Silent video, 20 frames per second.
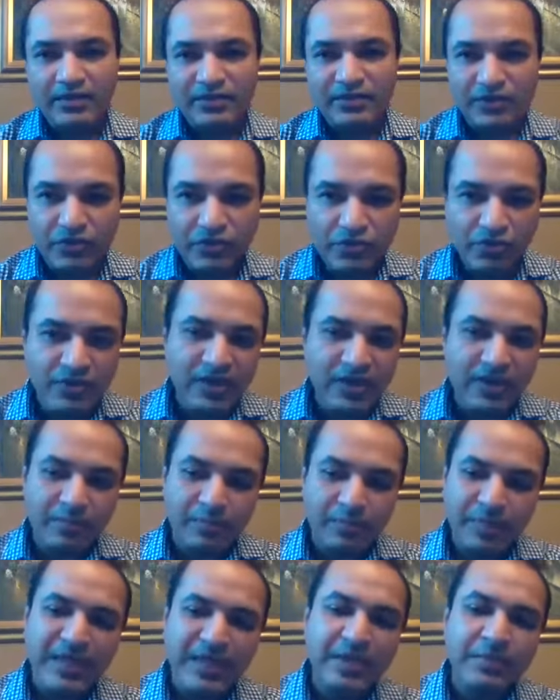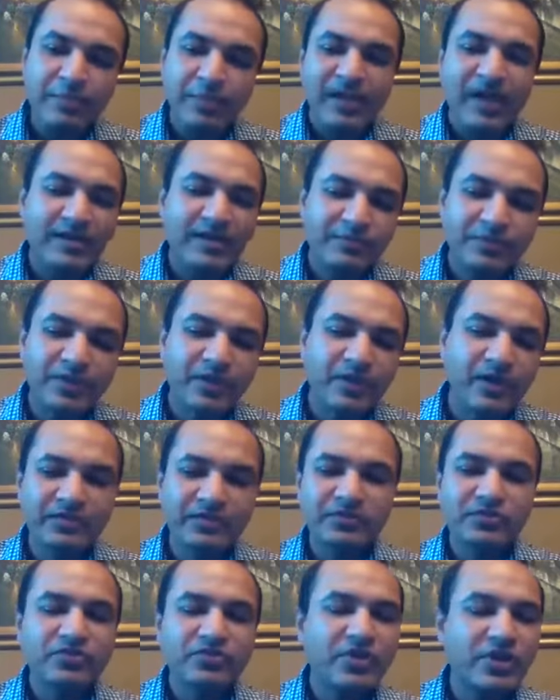So you get peak plasma
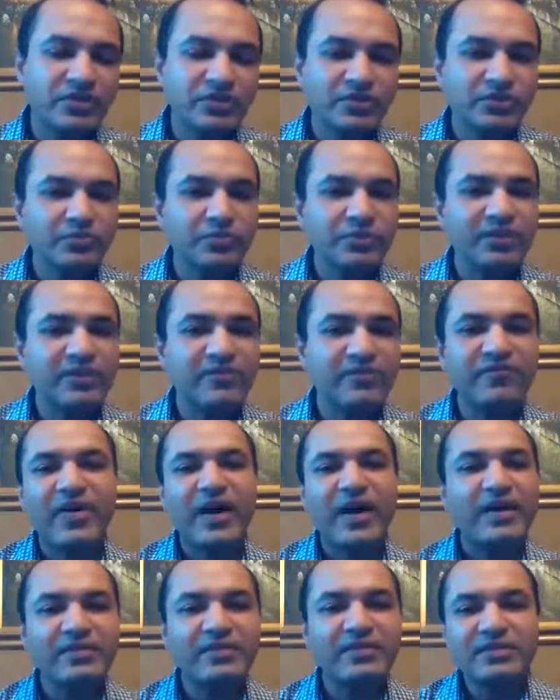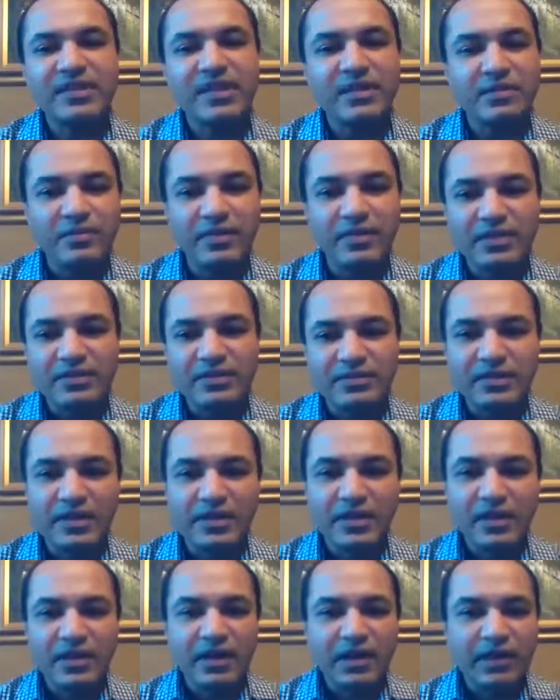concentrations within 5 to 10 minutes
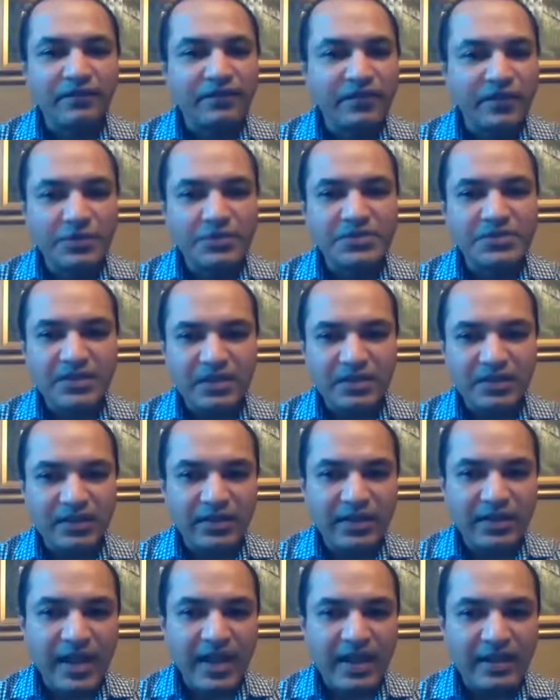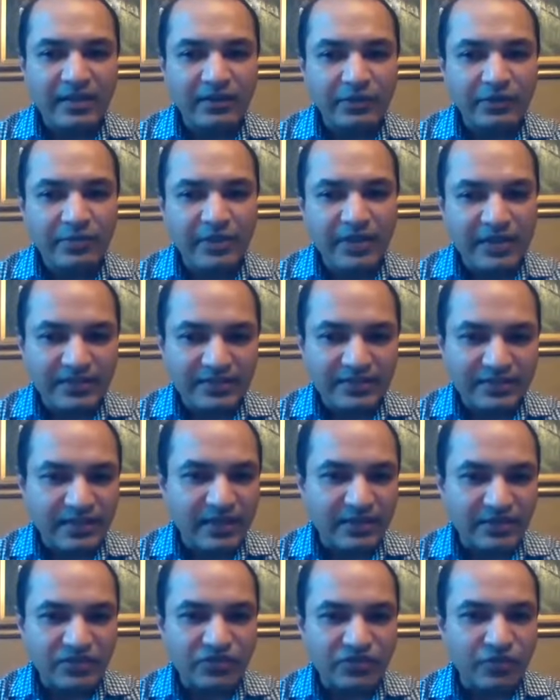of using an inhaler because it
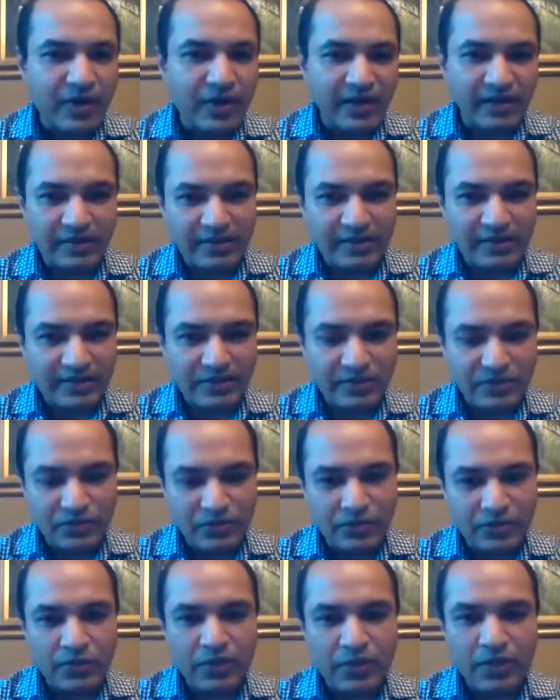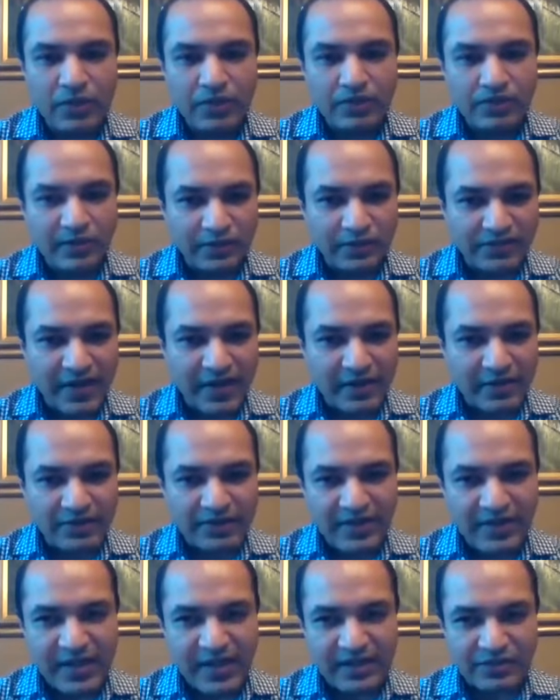gets directly into those air
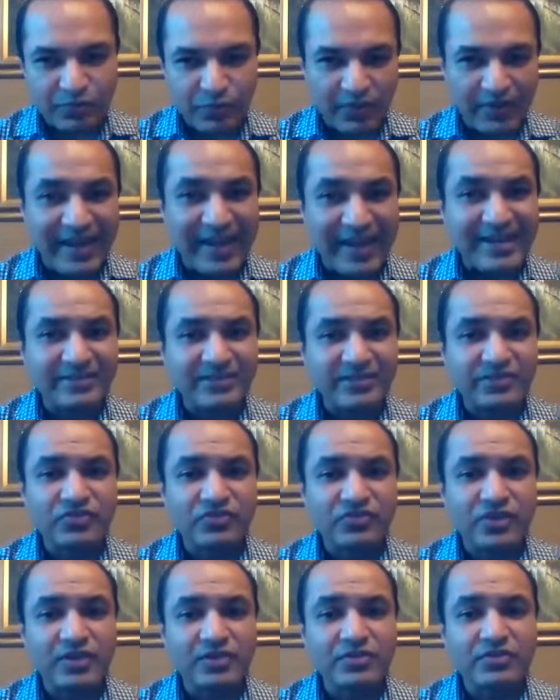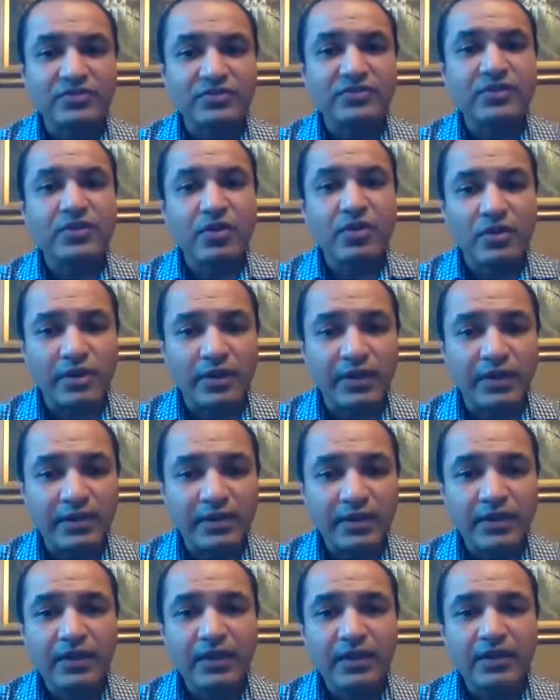sacs where gas exchange is occurring.
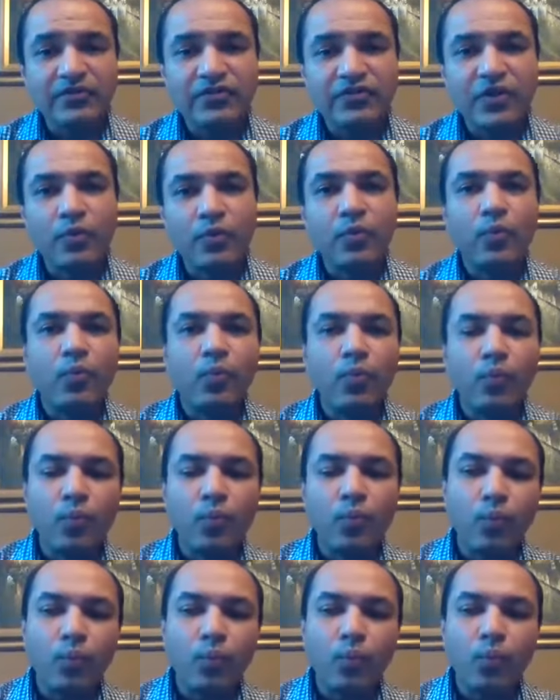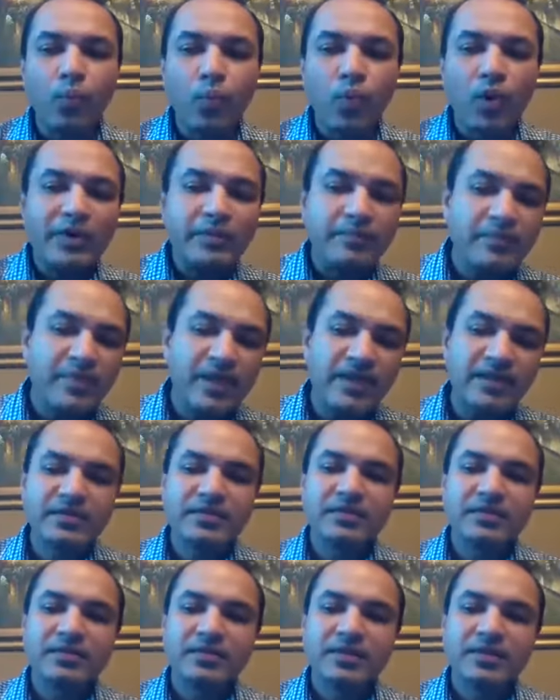So what
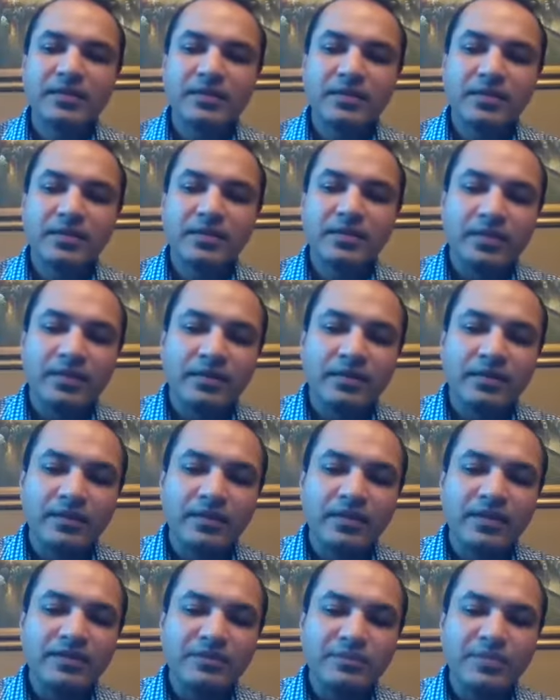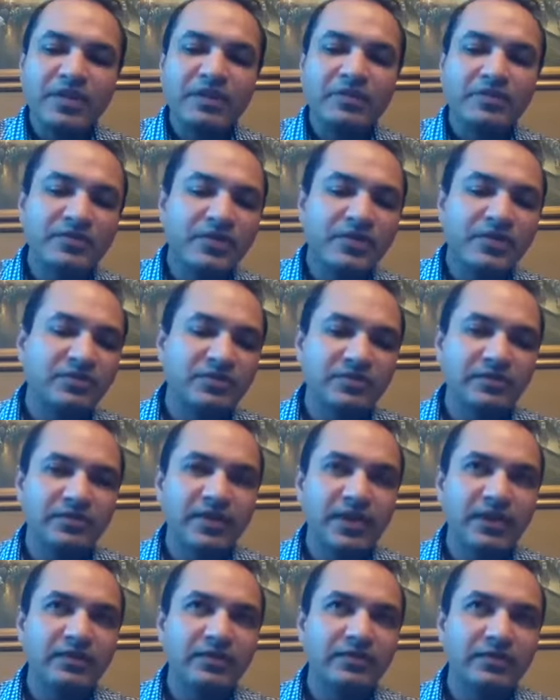makes this meter dose
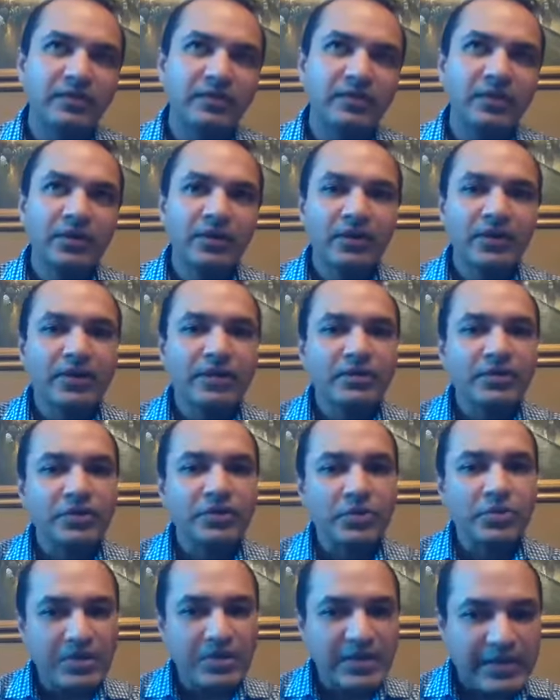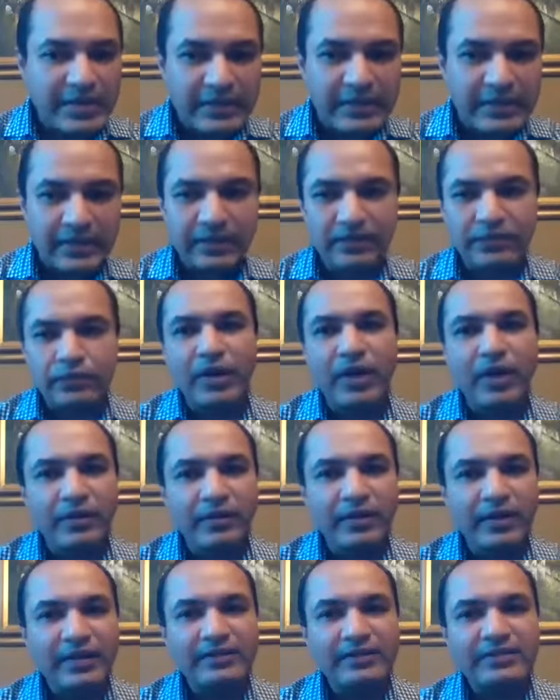inhaler unique?
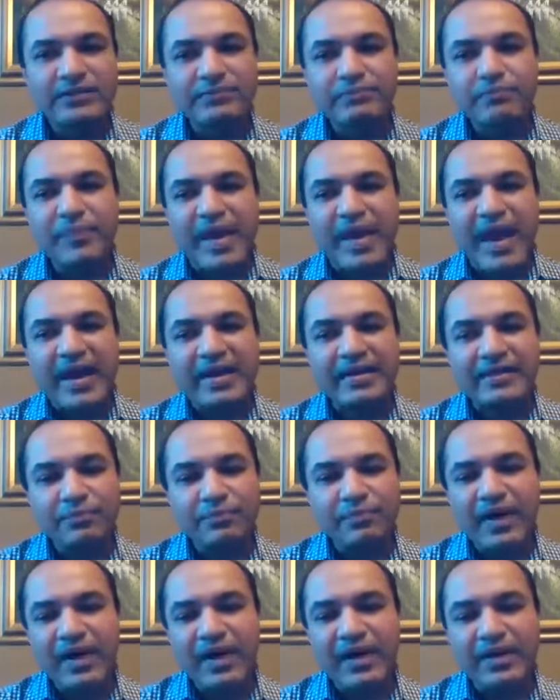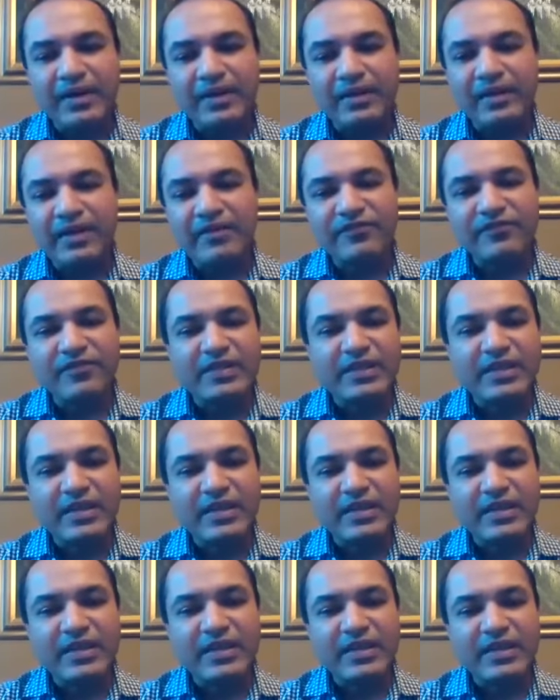Well, it's backed by an
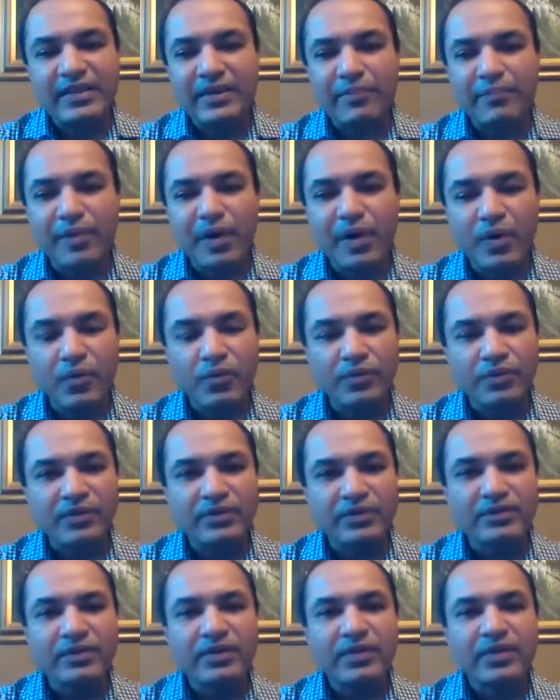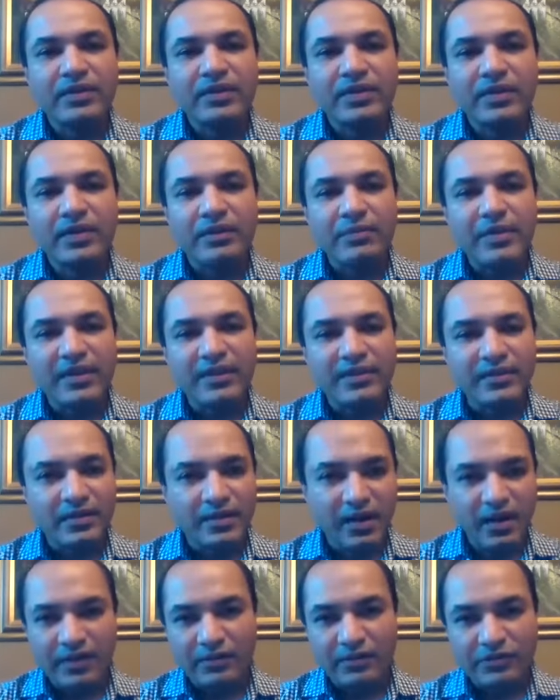FDA component
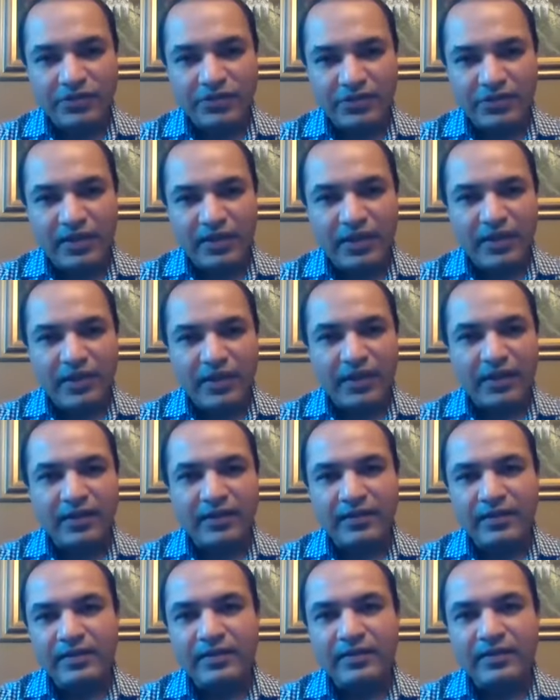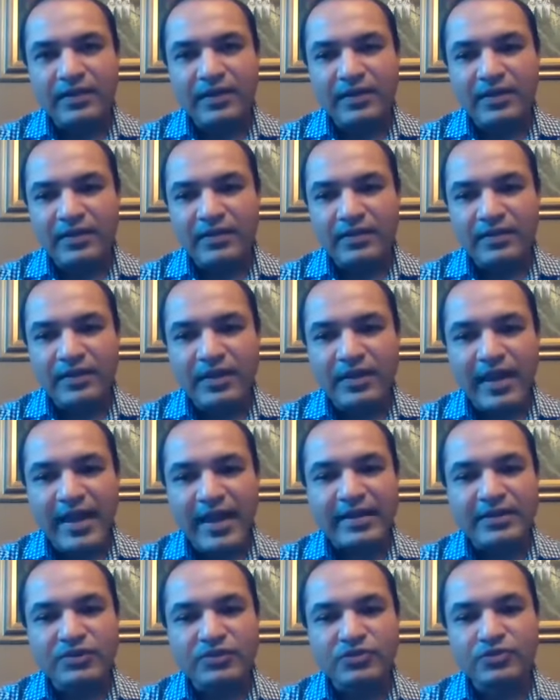methodology, and the
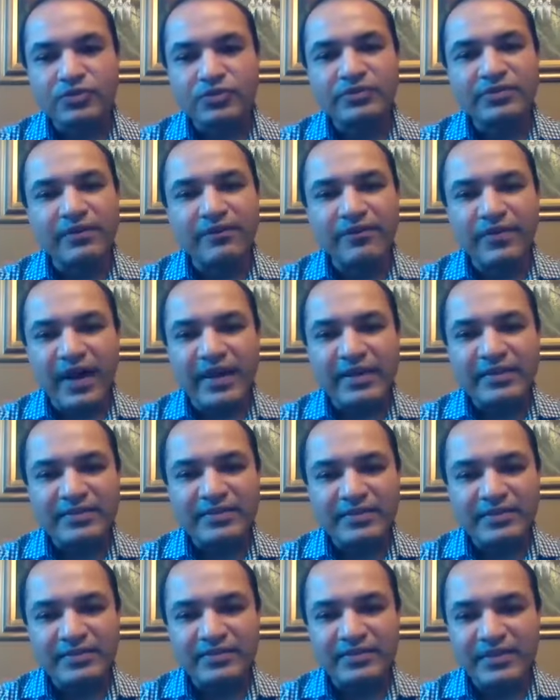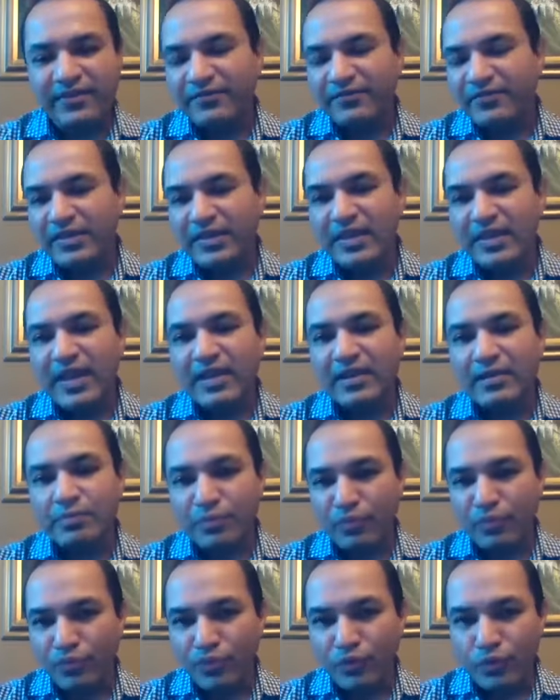actual device is FDA
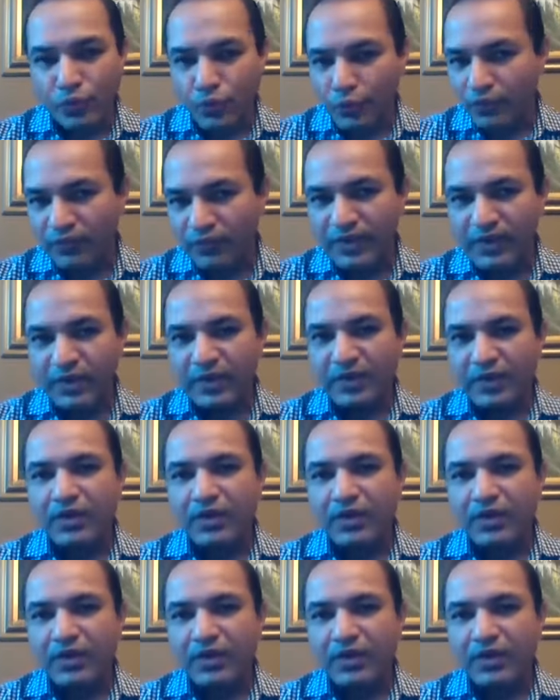approved,